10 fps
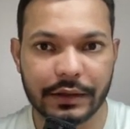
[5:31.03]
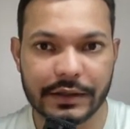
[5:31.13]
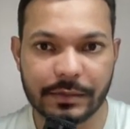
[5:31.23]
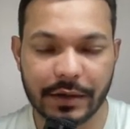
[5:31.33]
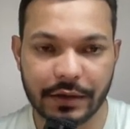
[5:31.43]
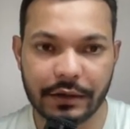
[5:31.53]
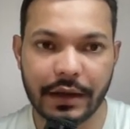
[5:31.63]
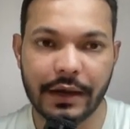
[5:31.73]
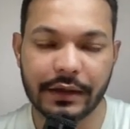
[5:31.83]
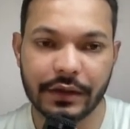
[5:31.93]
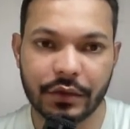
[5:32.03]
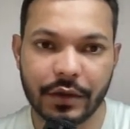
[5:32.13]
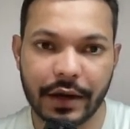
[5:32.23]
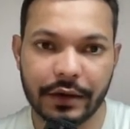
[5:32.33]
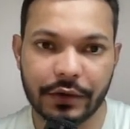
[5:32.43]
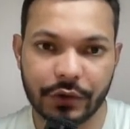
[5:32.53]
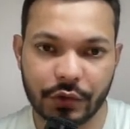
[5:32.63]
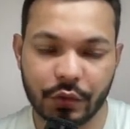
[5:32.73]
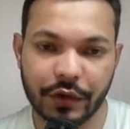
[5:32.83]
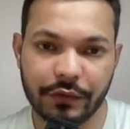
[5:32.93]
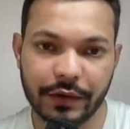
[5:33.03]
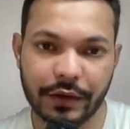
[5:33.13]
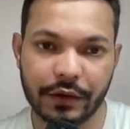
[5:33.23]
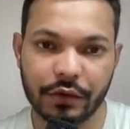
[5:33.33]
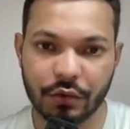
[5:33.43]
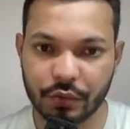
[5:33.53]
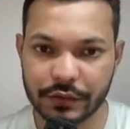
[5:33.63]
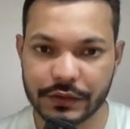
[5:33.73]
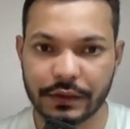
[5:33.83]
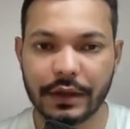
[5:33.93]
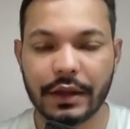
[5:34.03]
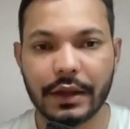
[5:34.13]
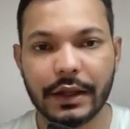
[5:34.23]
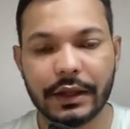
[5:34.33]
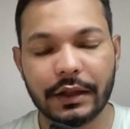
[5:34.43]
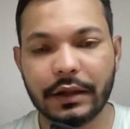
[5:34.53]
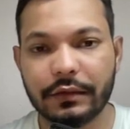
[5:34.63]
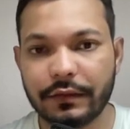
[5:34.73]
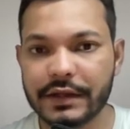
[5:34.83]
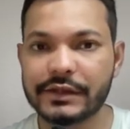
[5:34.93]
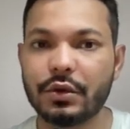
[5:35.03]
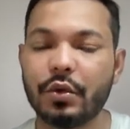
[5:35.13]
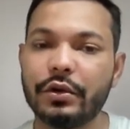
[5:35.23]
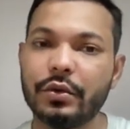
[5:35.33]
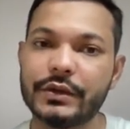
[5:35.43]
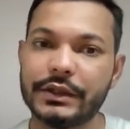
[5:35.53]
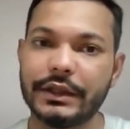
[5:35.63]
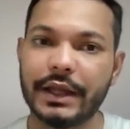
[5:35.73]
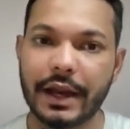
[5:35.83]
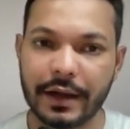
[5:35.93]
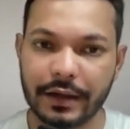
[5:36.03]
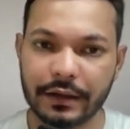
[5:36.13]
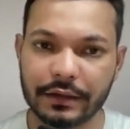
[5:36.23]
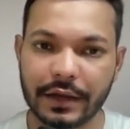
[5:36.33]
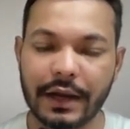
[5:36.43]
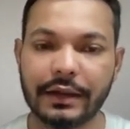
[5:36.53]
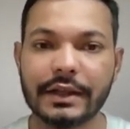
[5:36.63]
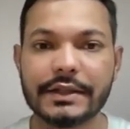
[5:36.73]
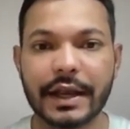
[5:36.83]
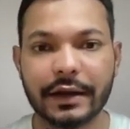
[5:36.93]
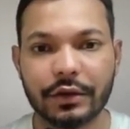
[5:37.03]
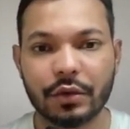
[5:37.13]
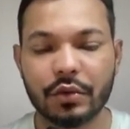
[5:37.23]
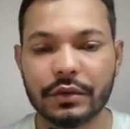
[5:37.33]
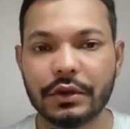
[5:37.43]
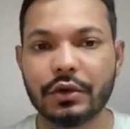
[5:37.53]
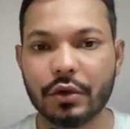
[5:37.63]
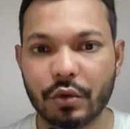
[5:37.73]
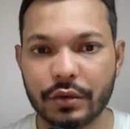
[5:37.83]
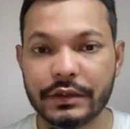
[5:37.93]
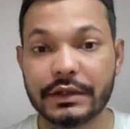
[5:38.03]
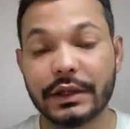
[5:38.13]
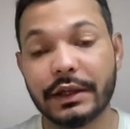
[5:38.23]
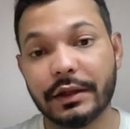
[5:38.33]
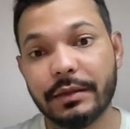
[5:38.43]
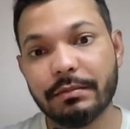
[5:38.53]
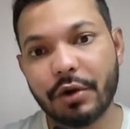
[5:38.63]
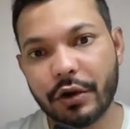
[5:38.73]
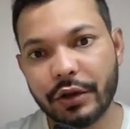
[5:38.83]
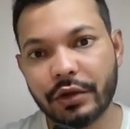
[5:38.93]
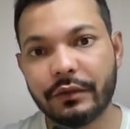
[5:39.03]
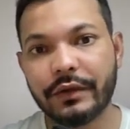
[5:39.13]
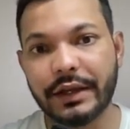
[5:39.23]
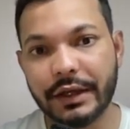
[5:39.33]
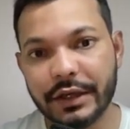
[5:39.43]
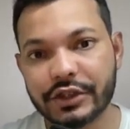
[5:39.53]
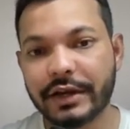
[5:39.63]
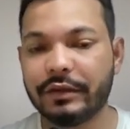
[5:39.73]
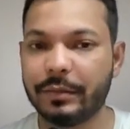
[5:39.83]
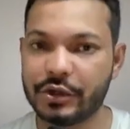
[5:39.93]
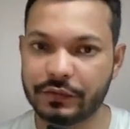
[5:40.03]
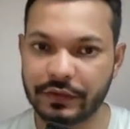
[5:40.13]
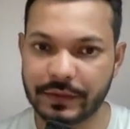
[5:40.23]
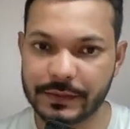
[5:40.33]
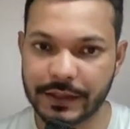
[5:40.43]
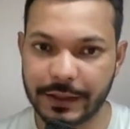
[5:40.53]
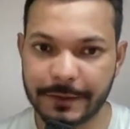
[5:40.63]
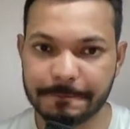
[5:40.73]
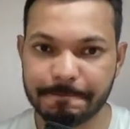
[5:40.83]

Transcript: this button and then you get two different codes. The first code goes in the head and the second code goes in the body of each and every page of the website.